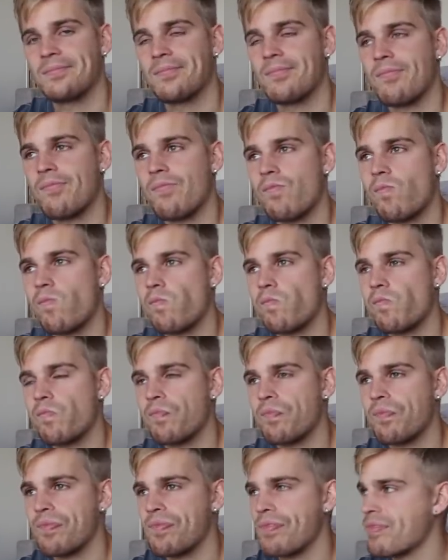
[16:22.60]

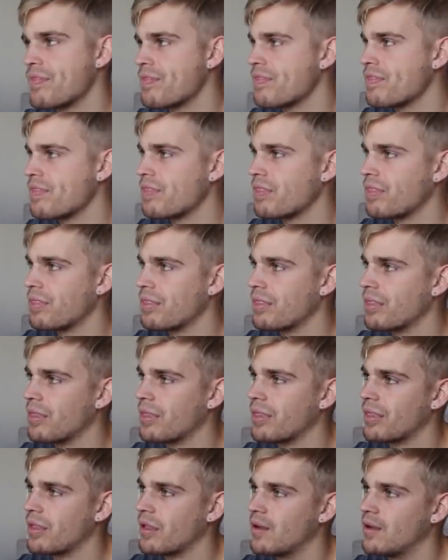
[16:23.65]

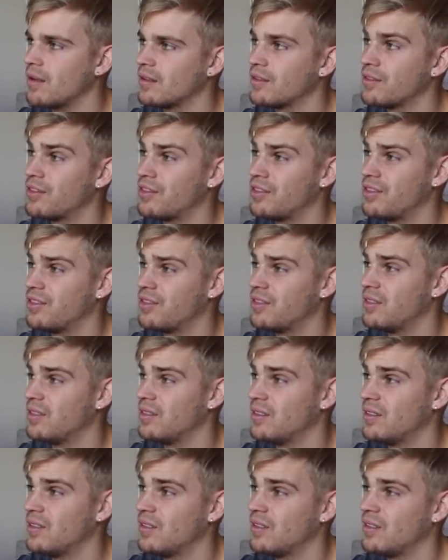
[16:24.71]

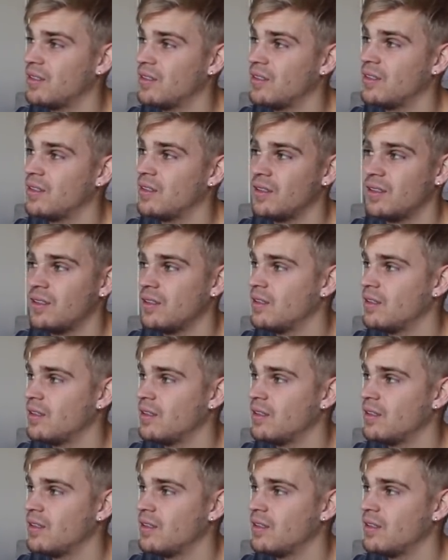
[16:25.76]
(silent)